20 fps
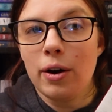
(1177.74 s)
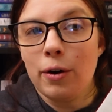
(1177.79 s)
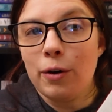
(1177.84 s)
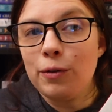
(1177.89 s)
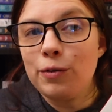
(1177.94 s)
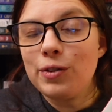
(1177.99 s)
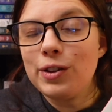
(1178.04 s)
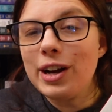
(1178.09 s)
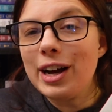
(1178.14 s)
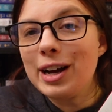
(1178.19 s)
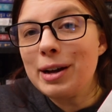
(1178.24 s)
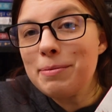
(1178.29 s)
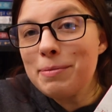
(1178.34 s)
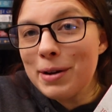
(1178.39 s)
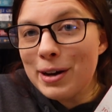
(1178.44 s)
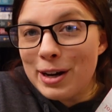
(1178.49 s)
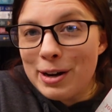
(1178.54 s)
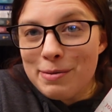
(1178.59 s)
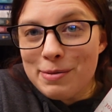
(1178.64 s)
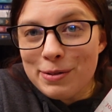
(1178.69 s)
hopefully I can
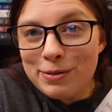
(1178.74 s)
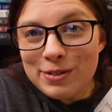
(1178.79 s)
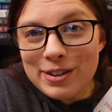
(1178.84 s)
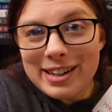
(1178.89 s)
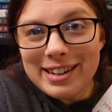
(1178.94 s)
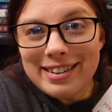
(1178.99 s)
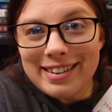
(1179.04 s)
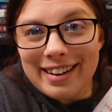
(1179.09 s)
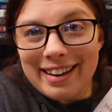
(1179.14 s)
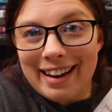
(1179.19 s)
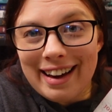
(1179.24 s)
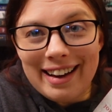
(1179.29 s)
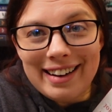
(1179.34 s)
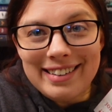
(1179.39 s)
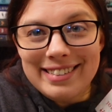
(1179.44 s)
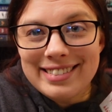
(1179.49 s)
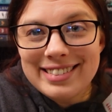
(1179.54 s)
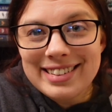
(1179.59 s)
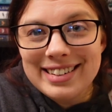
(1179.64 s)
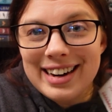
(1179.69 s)
pick it up and read it
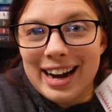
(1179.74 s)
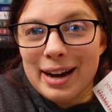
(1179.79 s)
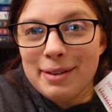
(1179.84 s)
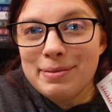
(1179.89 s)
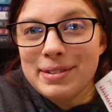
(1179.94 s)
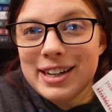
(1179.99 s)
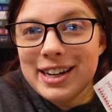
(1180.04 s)
again. I'm